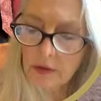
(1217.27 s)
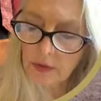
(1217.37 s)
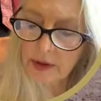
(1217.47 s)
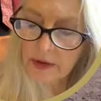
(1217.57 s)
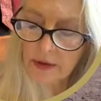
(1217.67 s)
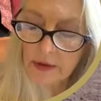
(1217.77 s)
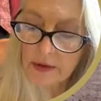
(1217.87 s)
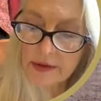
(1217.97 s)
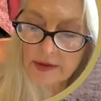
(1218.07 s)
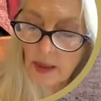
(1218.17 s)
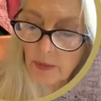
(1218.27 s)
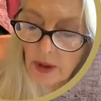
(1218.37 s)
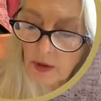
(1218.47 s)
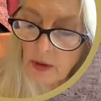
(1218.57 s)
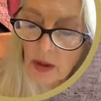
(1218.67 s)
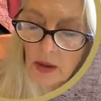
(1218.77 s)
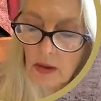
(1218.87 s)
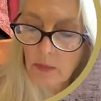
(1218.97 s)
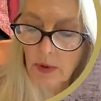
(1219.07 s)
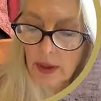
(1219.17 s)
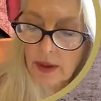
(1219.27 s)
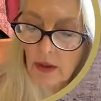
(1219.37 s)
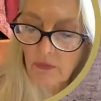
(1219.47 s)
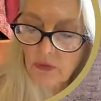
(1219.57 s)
during the summer. But if